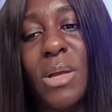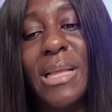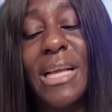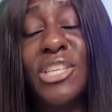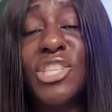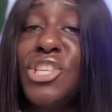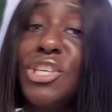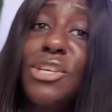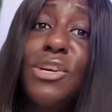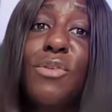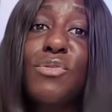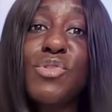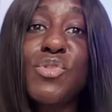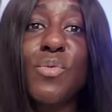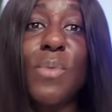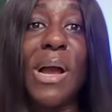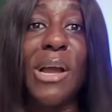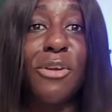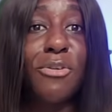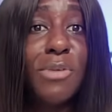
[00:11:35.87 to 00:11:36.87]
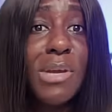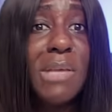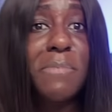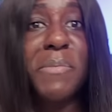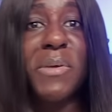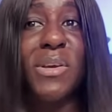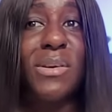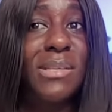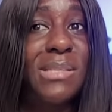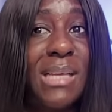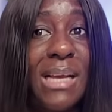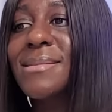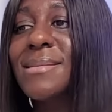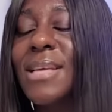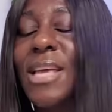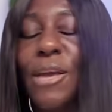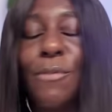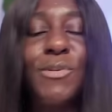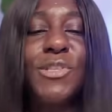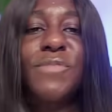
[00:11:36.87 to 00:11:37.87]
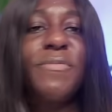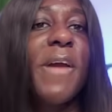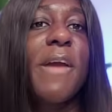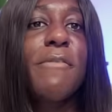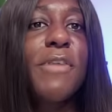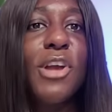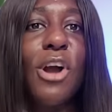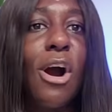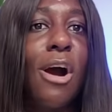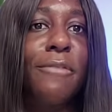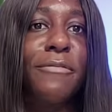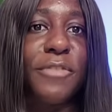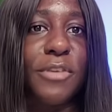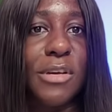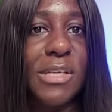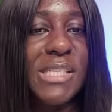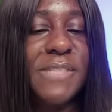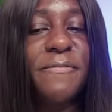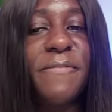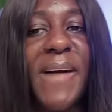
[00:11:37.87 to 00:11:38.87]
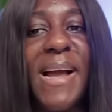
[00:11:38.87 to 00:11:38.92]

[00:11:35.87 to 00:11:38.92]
And she also agreed, because guys, it was very obvious.